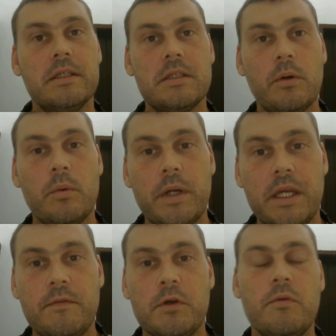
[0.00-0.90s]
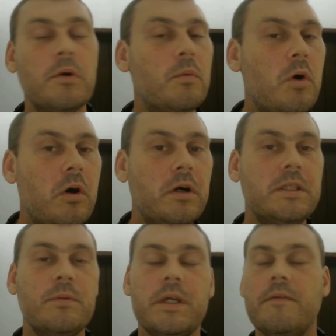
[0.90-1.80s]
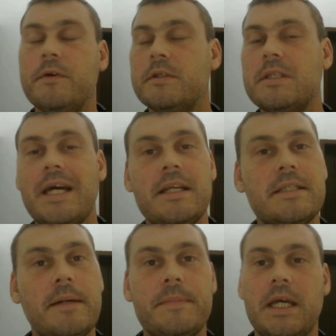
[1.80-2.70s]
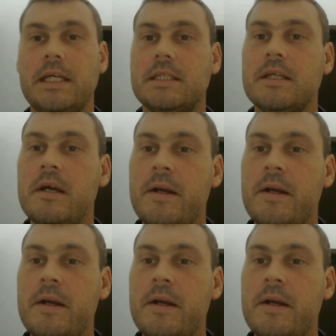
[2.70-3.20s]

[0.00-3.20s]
So we give you rewards, we give you status updates,